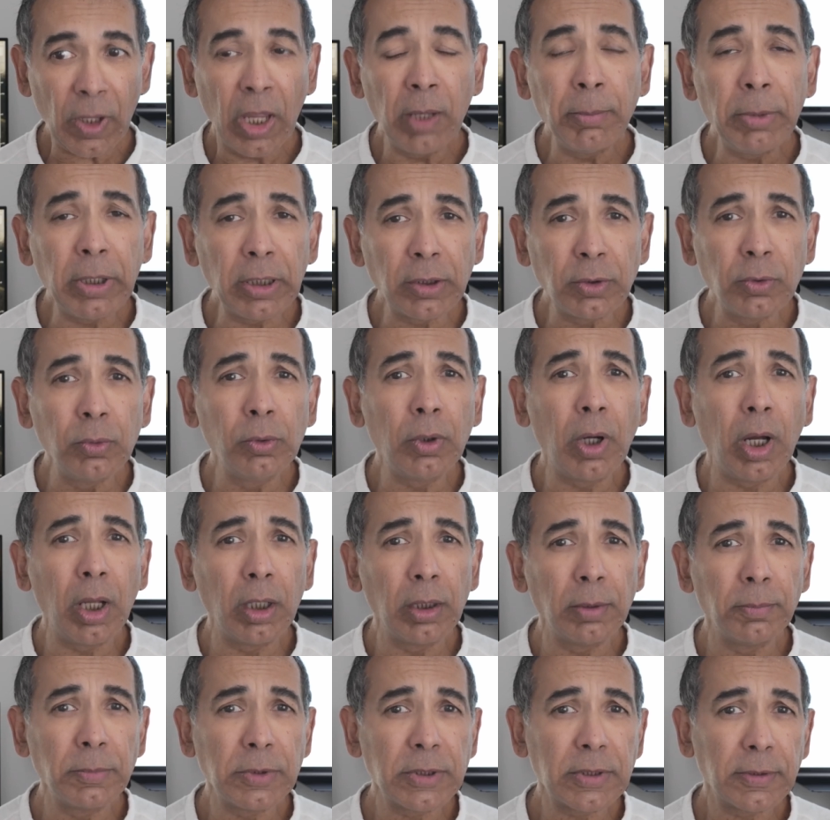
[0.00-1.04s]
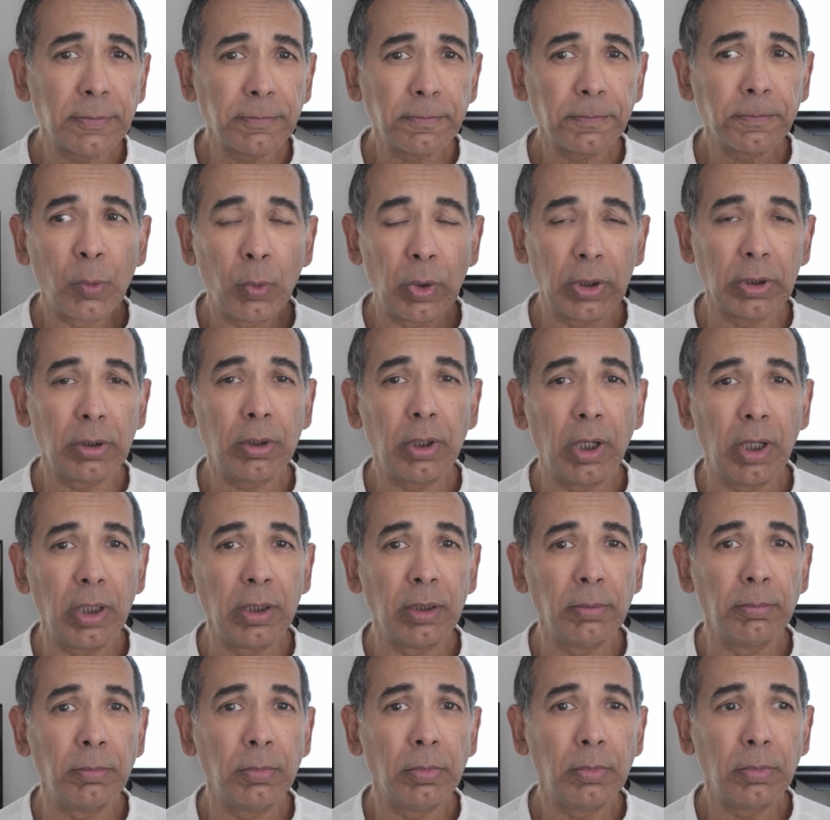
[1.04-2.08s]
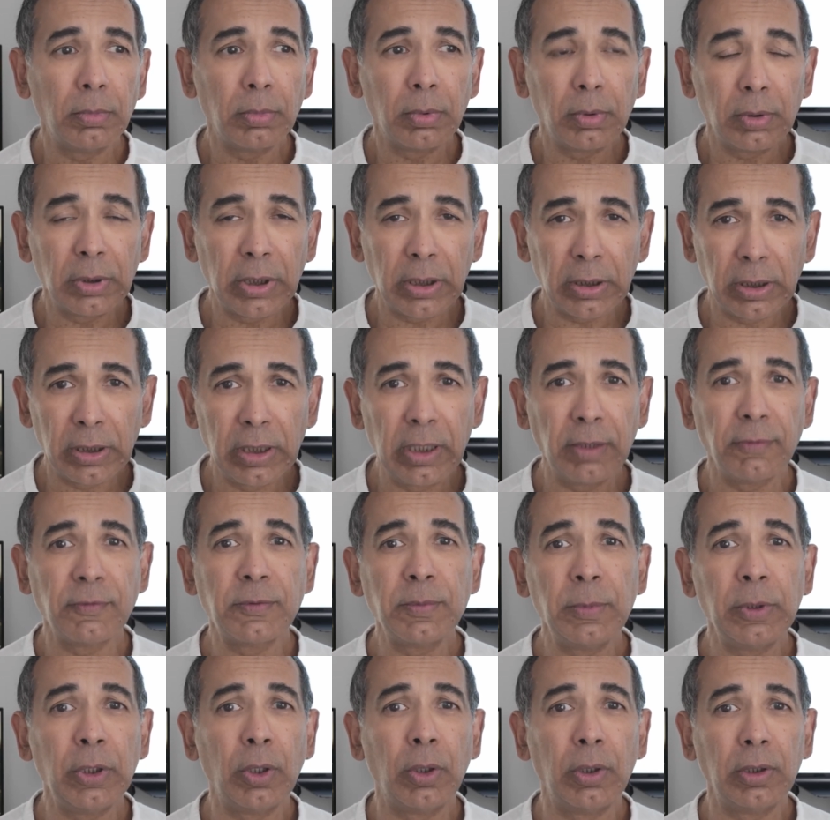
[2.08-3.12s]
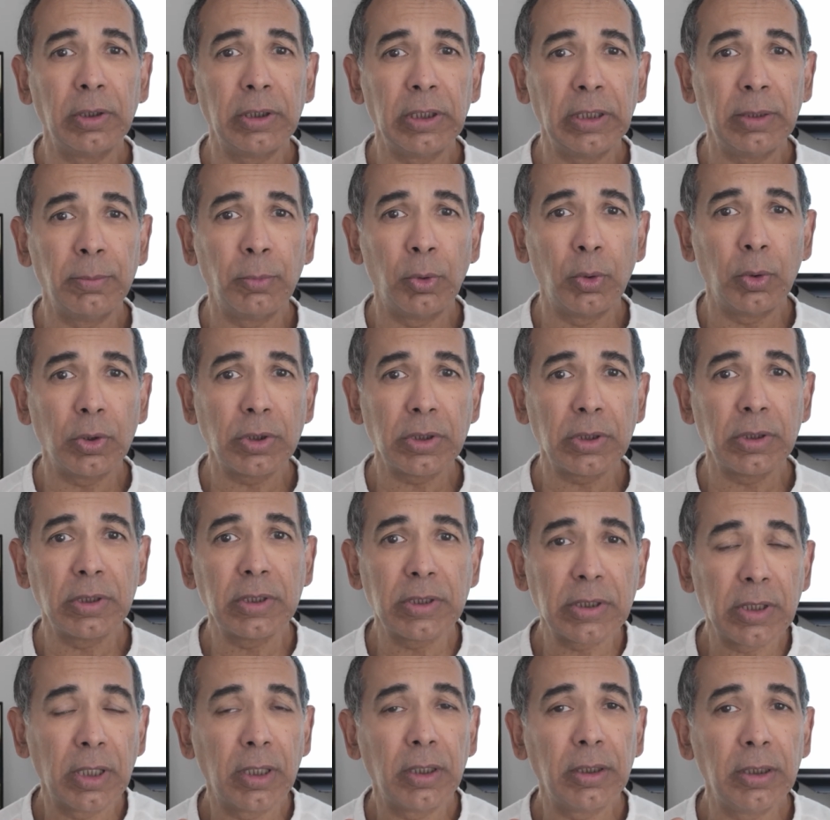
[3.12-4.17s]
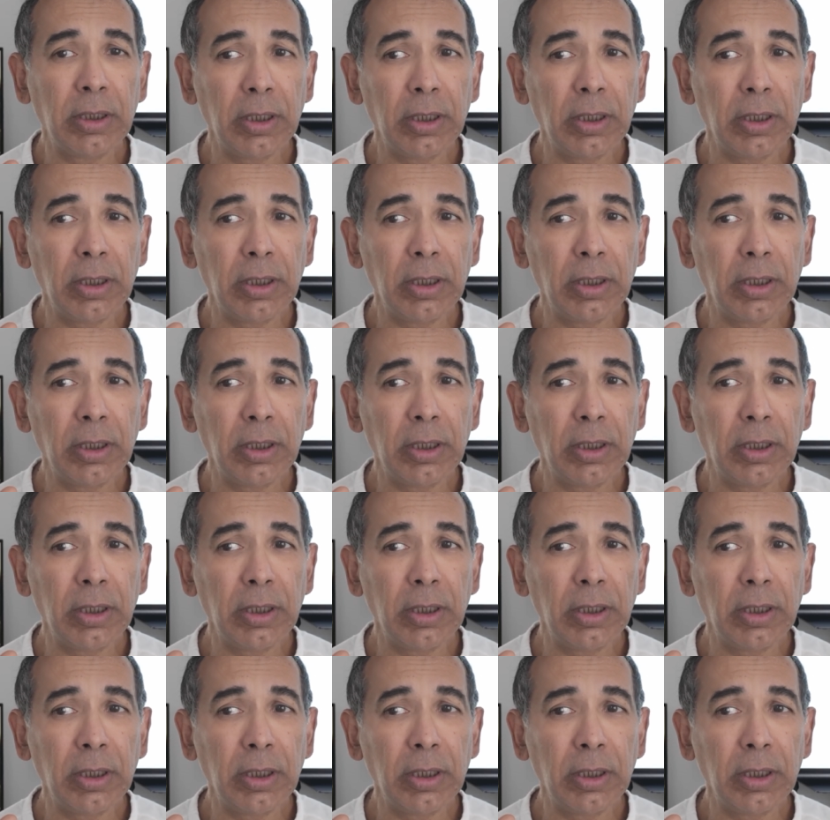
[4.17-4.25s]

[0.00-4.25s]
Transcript: I make two columns, one column that gives me all the emotions,